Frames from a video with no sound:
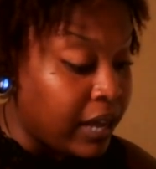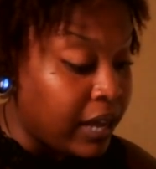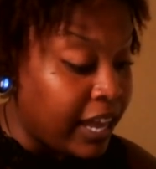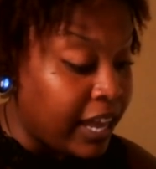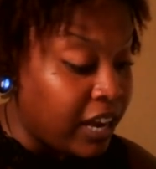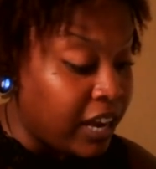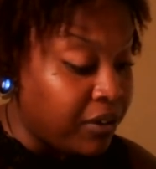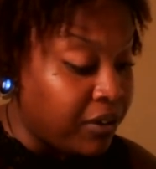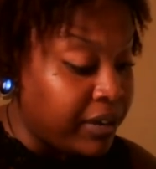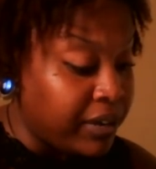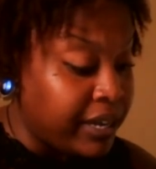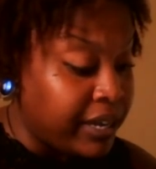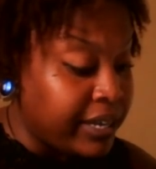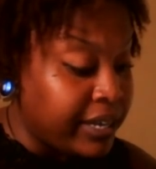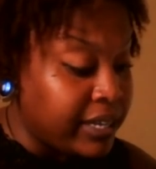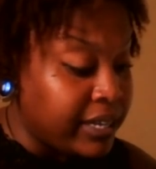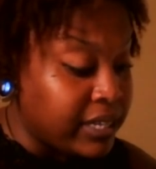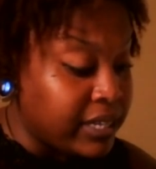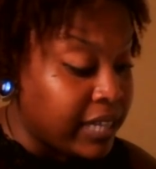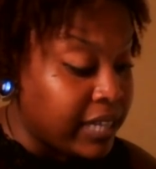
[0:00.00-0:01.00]

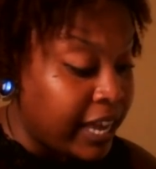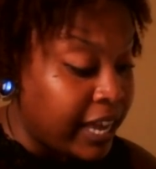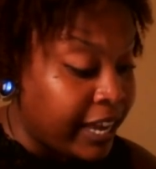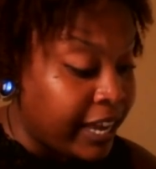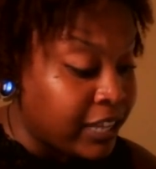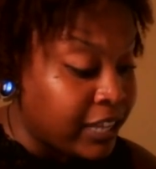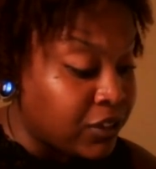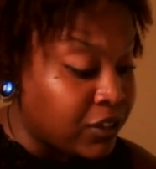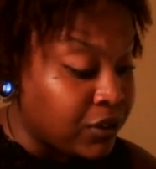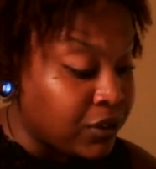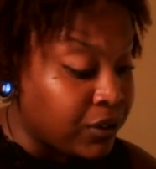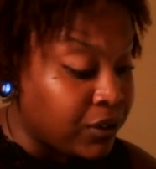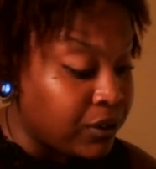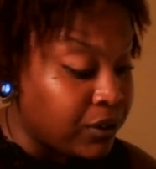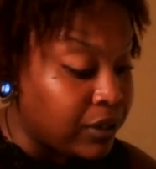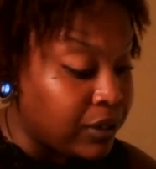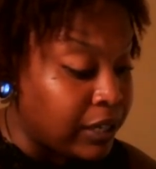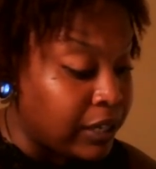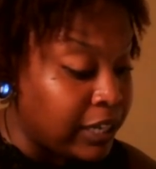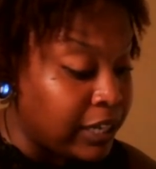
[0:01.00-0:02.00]
Aries, Cancer,
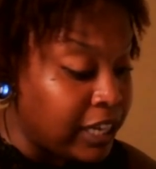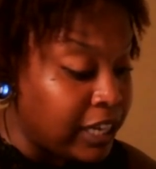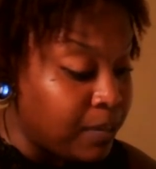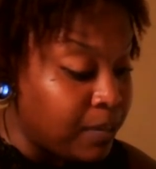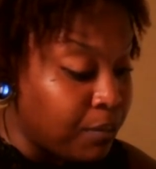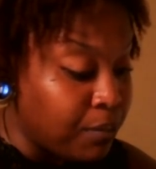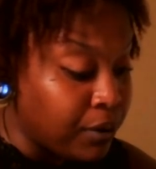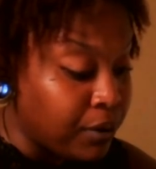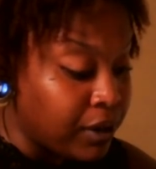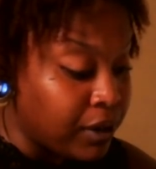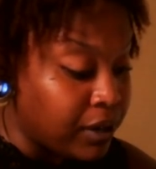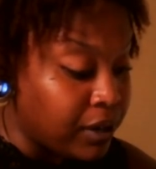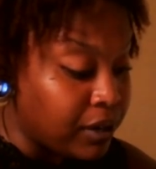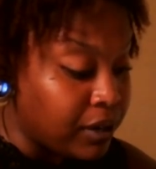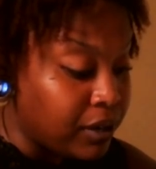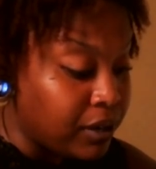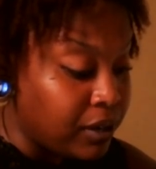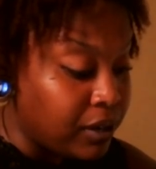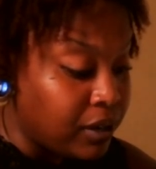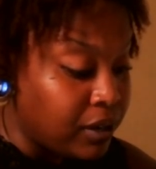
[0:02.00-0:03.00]

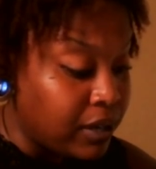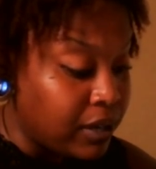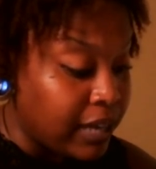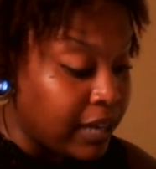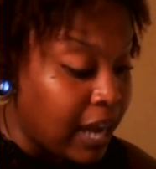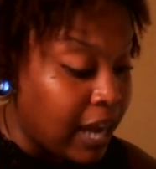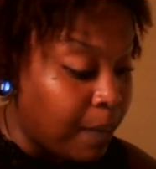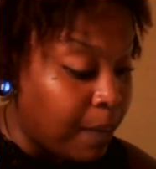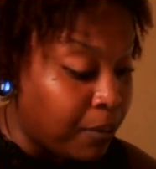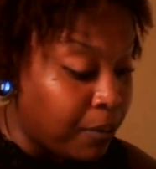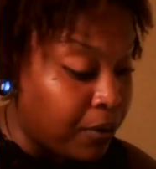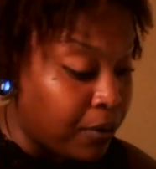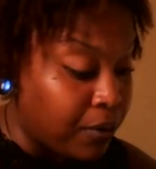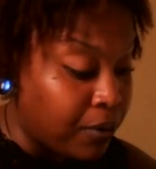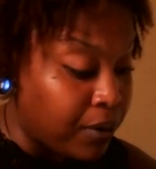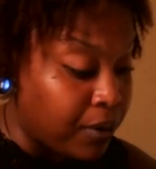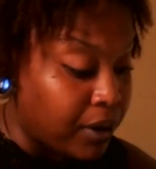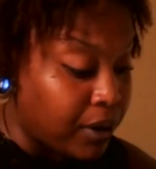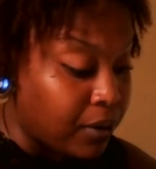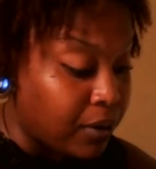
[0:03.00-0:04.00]
Libra,
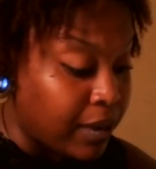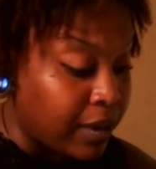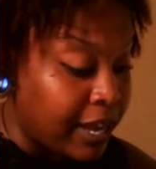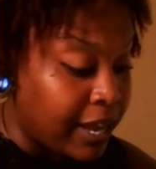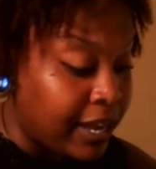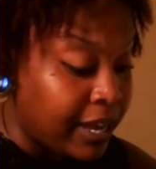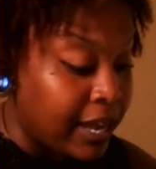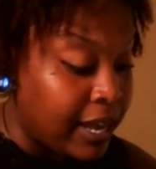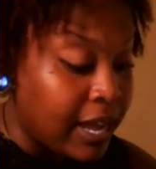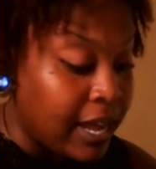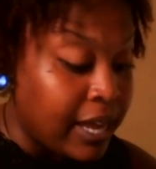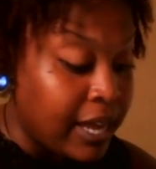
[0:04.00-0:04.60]
Capricorn, okay?